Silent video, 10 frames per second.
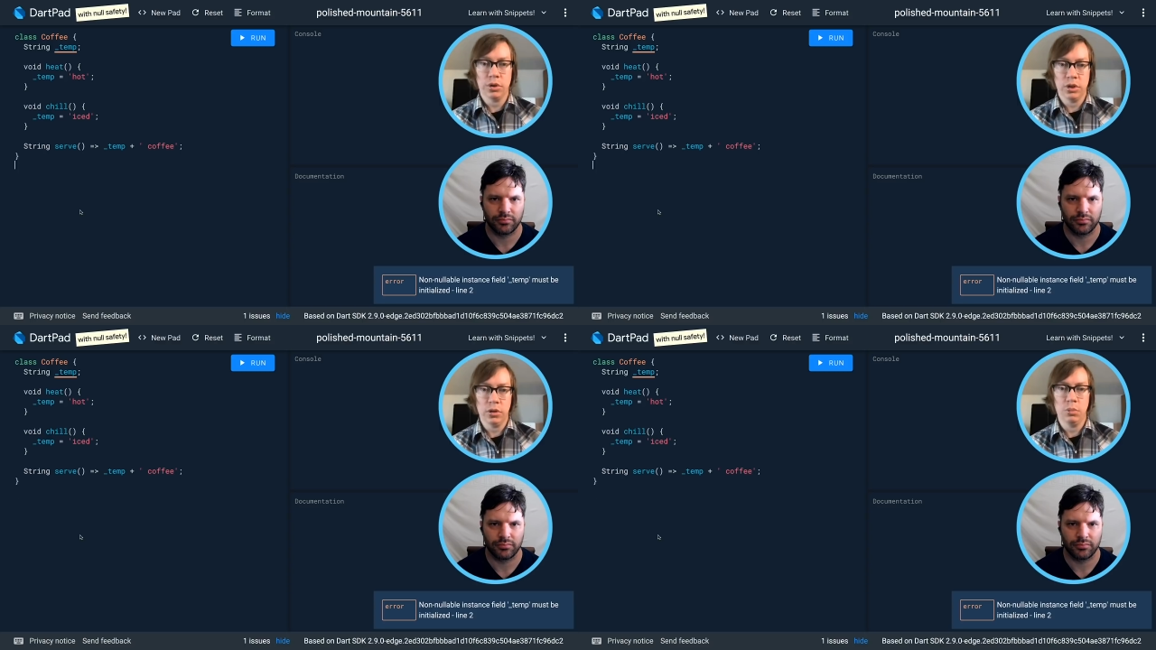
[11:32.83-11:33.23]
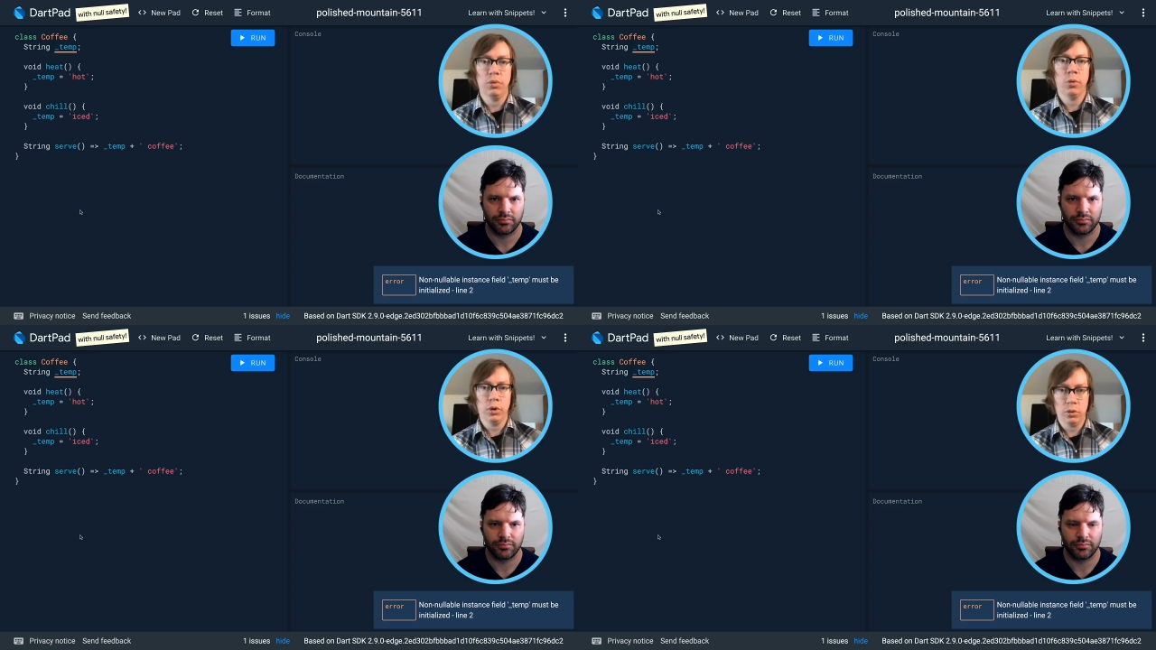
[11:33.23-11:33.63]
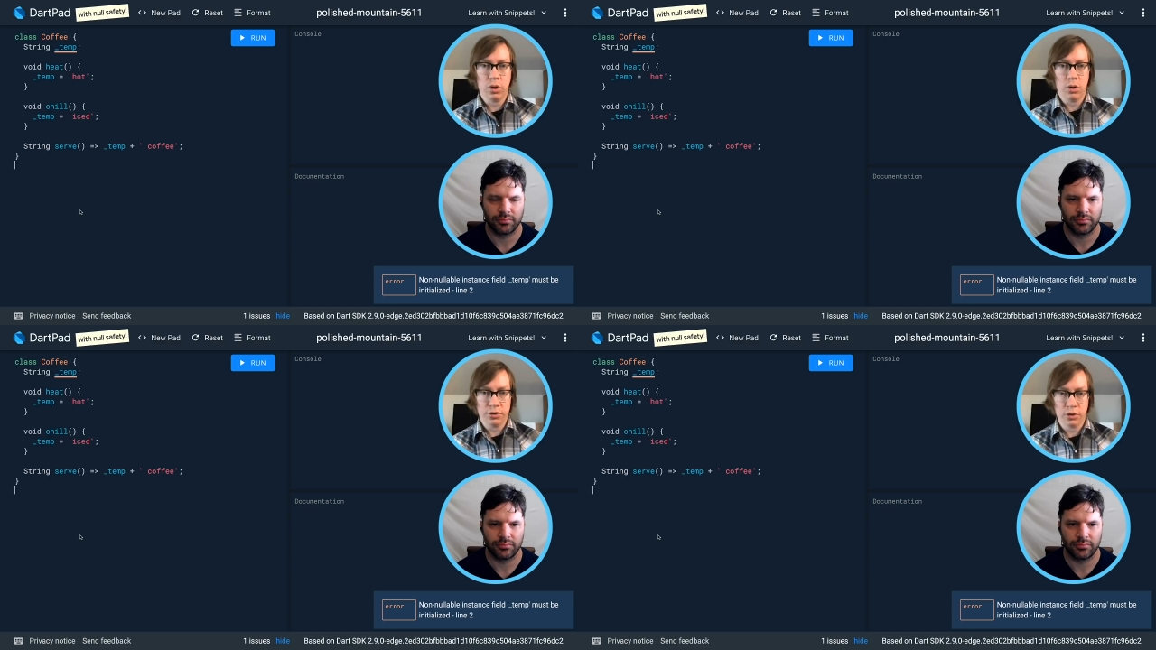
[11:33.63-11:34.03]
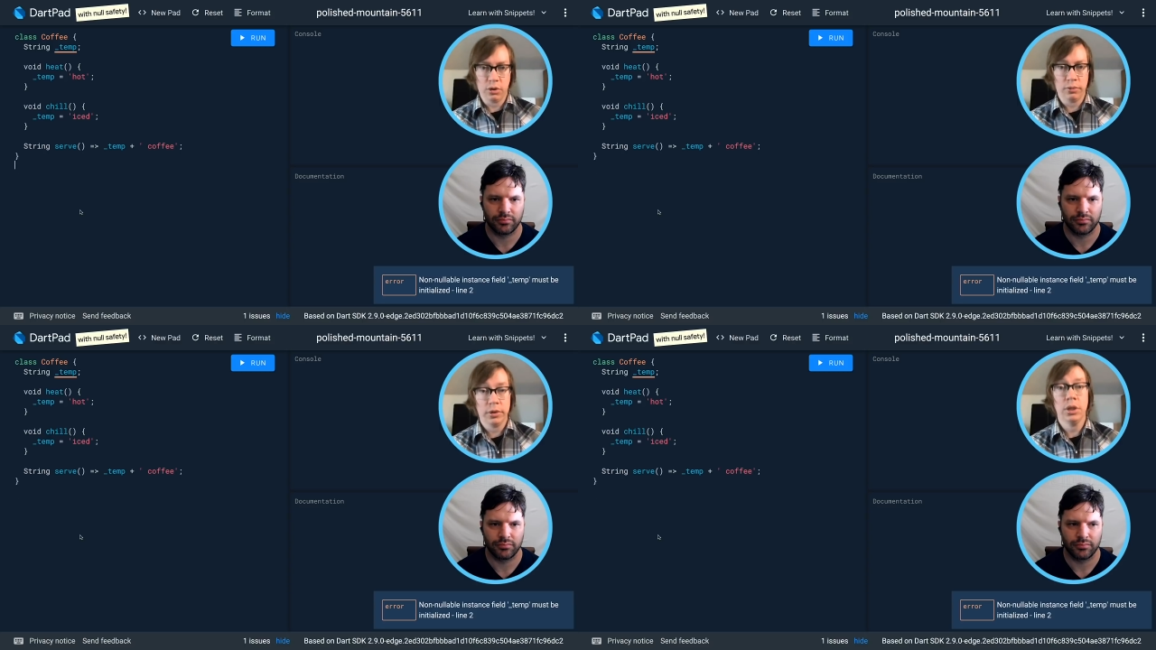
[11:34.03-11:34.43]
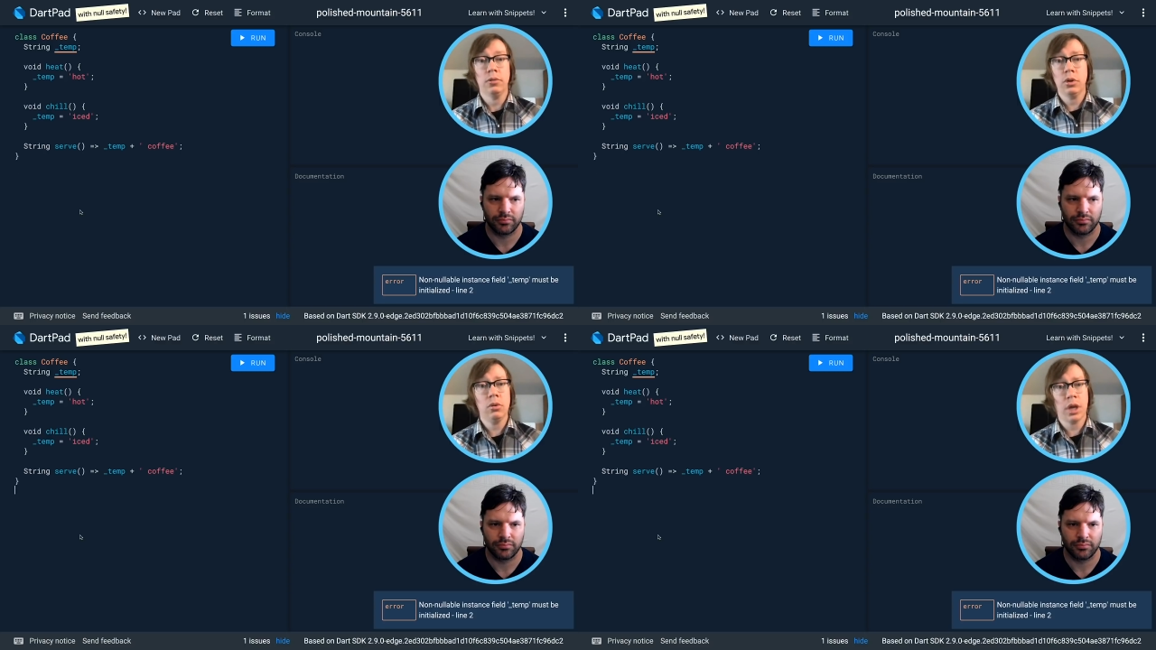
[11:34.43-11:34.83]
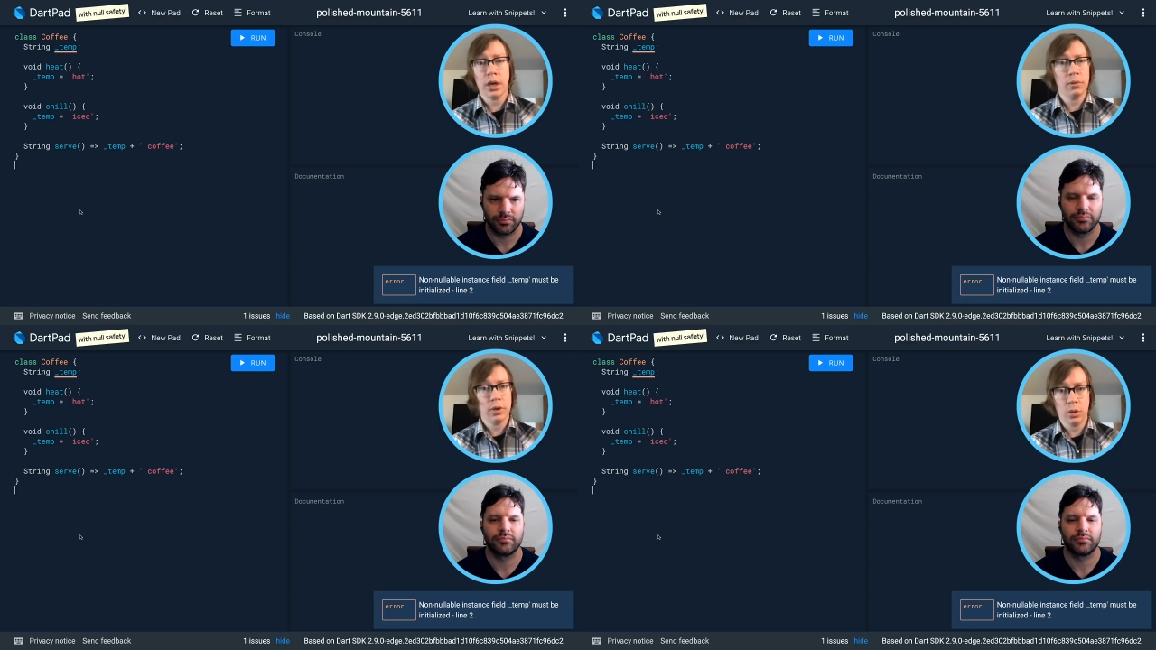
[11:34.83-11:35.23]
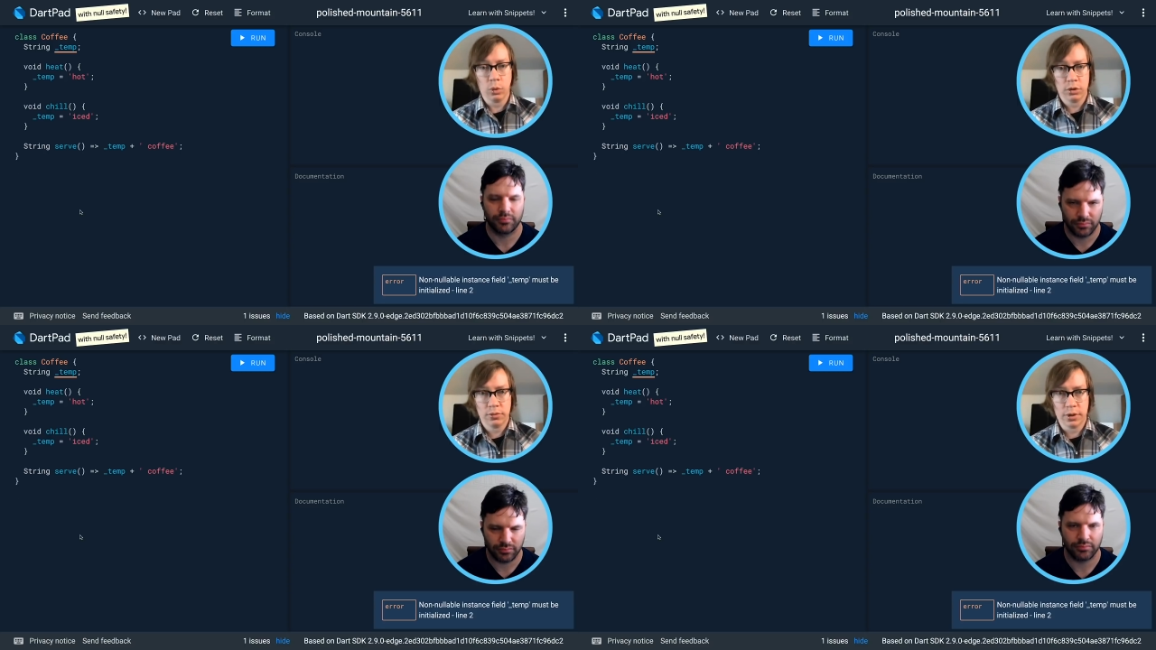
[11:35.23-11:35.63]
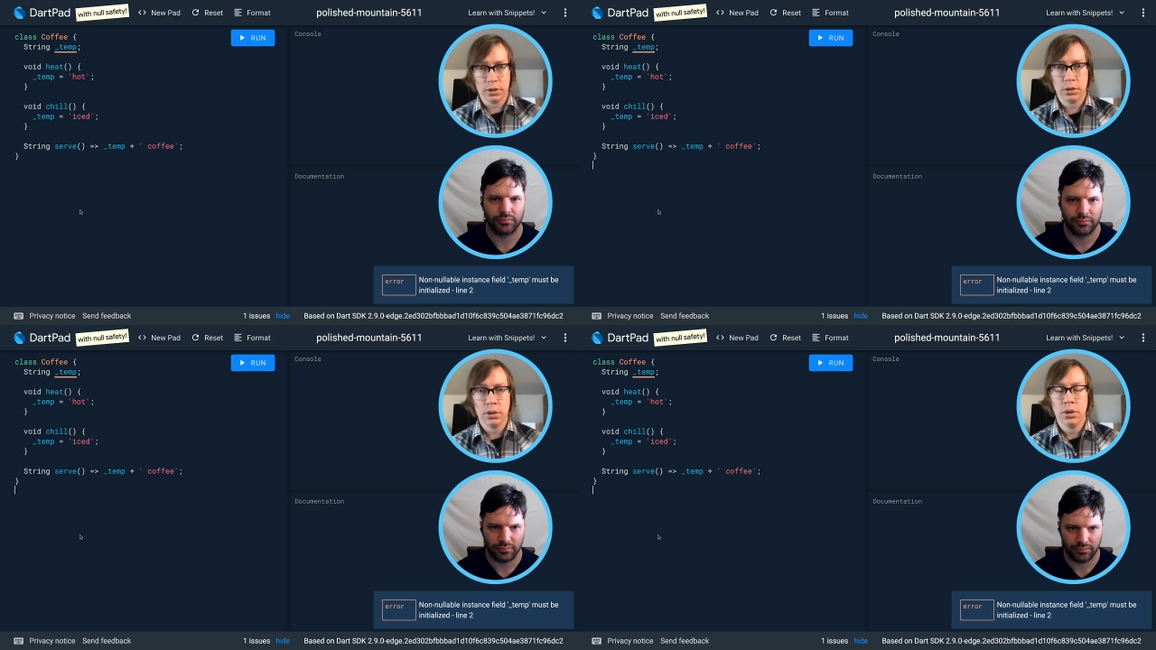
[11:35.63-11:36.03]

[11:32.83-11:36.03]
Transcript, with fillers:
Speaker 1: chill before you call serve. And if you do that, everything works fine.